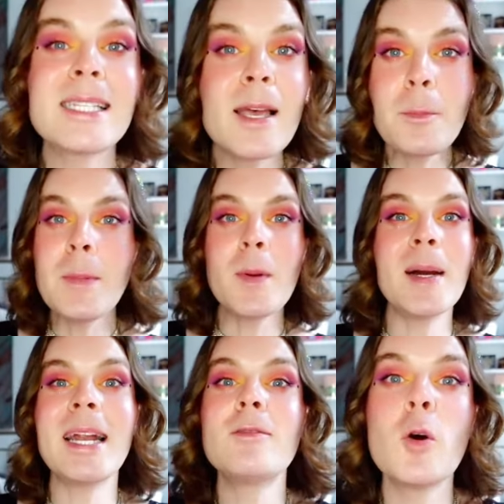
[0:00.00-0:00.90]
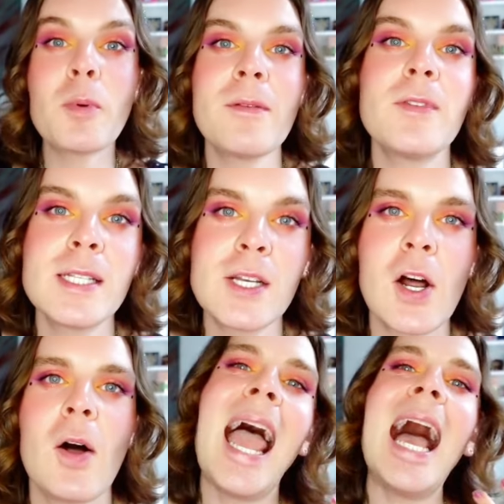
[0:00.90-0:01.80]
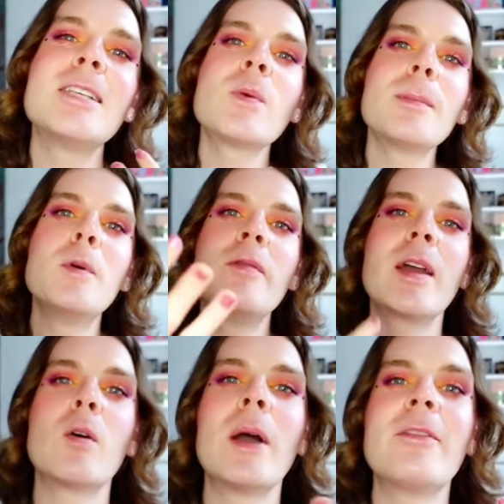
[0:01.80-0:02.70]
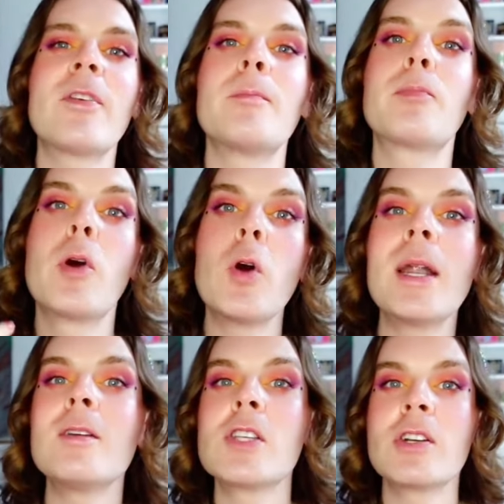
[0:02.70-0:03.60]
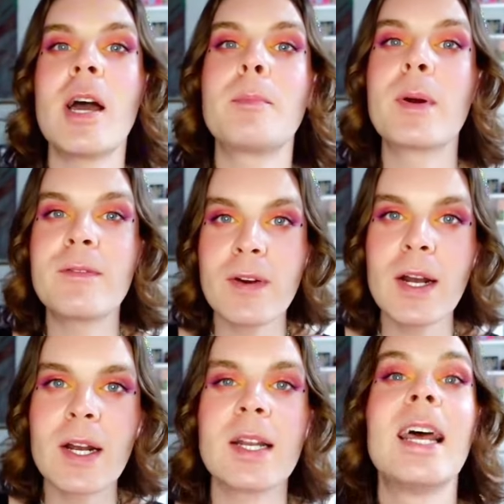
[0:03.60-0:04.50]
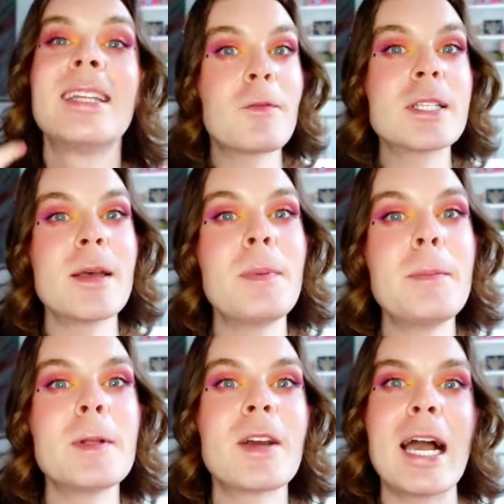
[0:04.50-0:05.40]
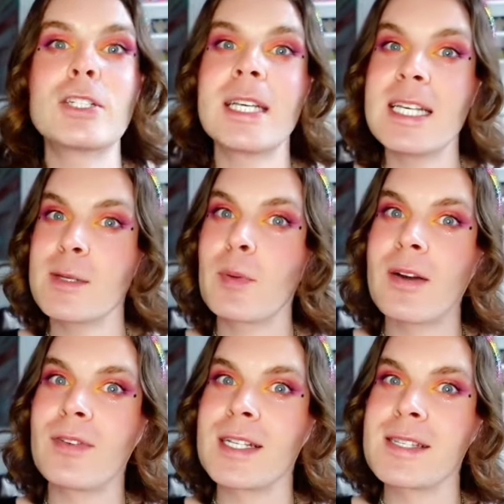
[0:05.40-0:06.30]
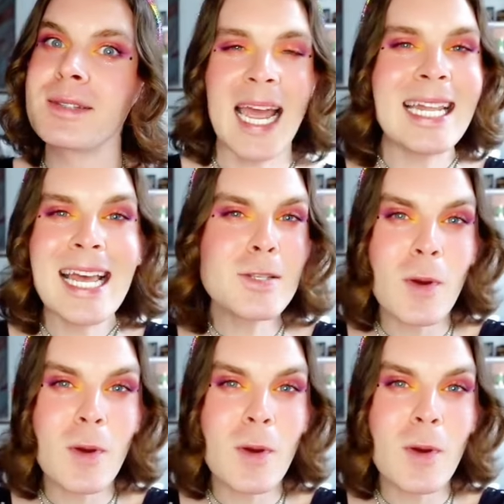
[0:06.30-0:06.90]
And some people might have no preference at all. As we're moving away from pronouns are not preferred, but for some people there actually is a preference. And that's